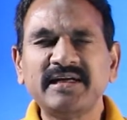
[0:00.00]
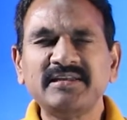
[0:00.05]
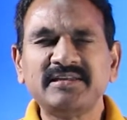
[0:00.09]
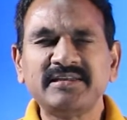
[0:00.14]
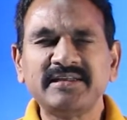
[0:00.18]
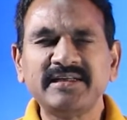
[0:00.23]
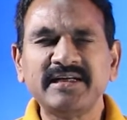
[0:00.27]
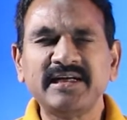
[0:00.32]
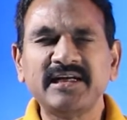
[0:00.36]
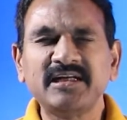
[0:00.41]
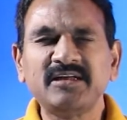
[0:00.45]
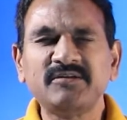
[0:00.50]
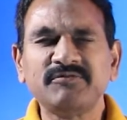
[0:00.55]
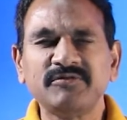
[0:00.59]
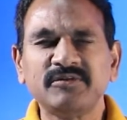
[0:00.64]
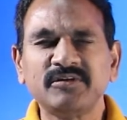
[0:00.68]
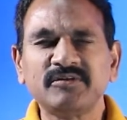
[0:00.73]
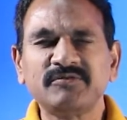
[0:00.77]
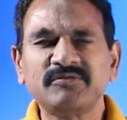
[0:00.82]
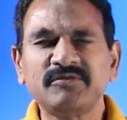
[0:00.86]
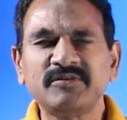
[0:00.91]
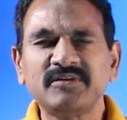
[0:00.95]
nine three eight
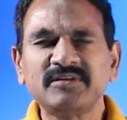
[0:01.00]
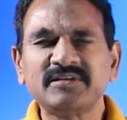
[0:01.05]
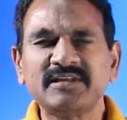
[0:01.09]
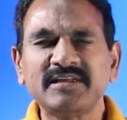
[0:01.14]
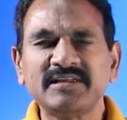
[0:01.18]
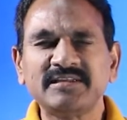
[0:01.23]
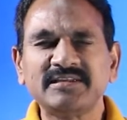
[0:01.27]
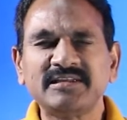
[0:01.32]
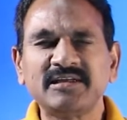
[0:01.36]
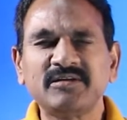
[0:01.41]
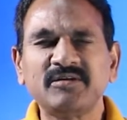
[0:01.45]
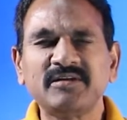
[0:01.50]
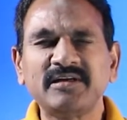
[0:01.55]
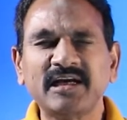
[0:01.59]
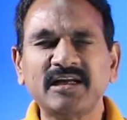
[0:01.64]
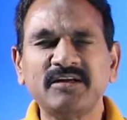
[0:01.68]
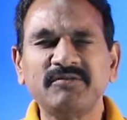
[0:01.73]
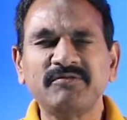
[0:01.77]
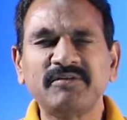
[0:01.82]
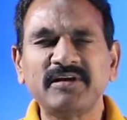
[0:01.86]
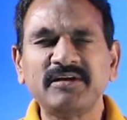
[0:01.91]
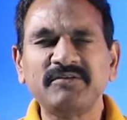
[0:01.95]
four four six zero
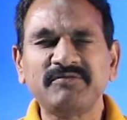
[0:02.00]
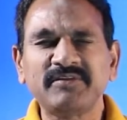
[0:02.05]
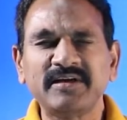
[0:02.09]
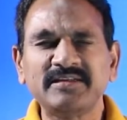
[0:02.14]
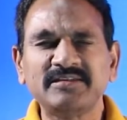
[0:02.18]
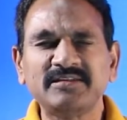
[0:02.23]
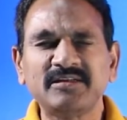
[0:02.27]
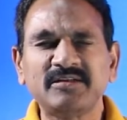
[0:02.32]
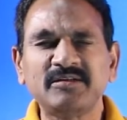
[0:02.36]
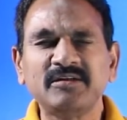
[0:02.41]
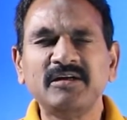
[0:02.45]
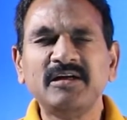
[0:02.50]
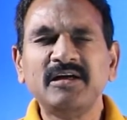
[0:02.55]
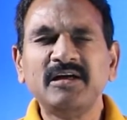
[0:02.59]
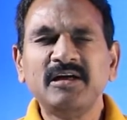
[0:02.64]
nine five five zero